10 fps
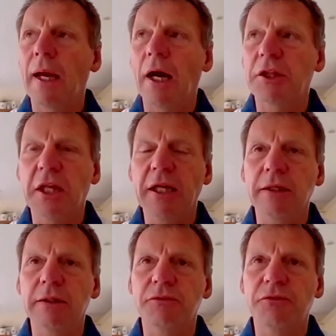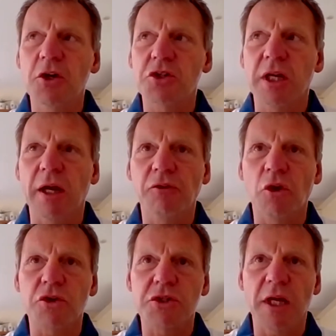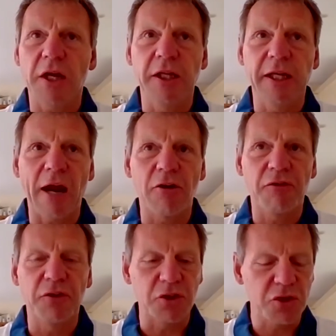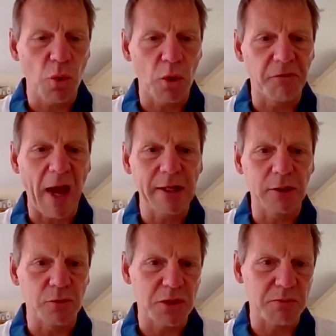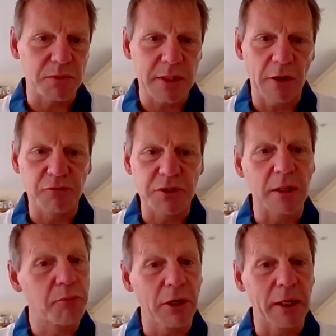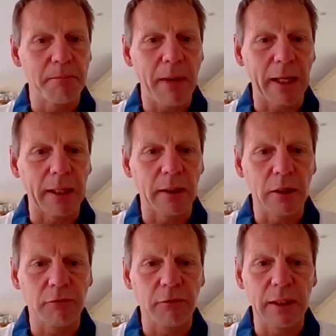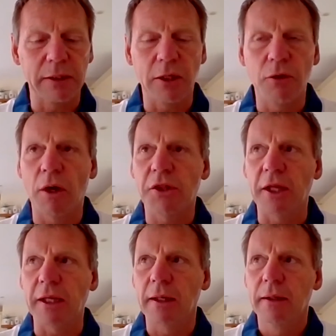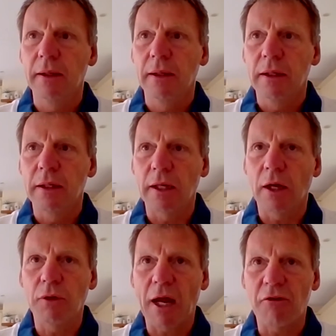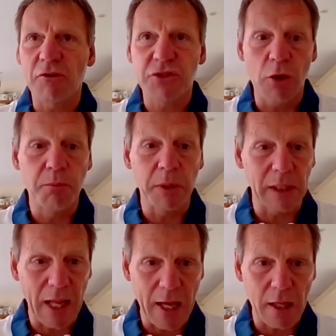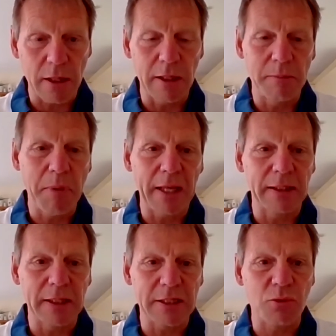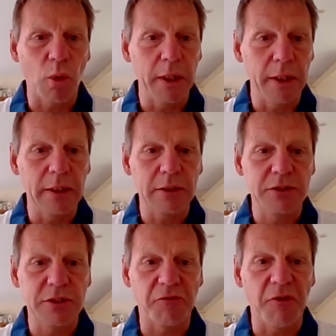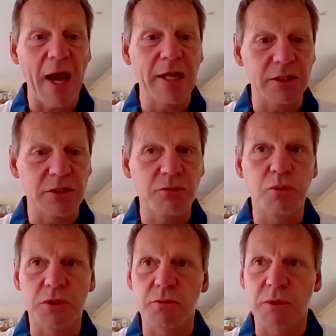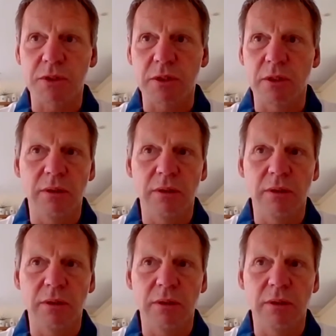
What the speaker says: I think, firstly, I've got to say, I think Gareth and the squad have handled themselves in a brilliant manner. I really do. I think, Gareth's open letter that he penned this week to fans was